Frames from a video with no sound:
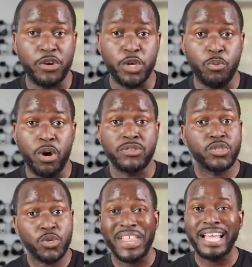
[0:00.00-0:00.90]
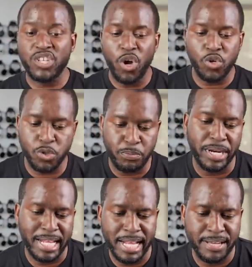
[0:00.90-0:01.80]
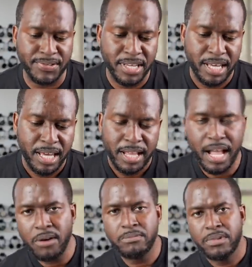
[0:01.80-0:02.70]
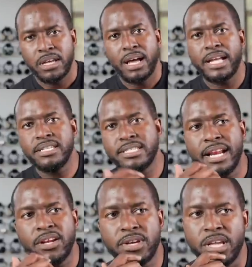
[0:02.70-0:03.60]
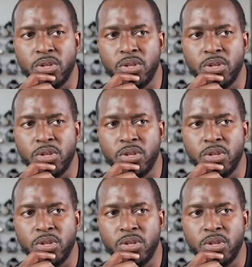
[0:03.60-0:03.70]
you want. So that's also pretty nice. Now, I decided, okay,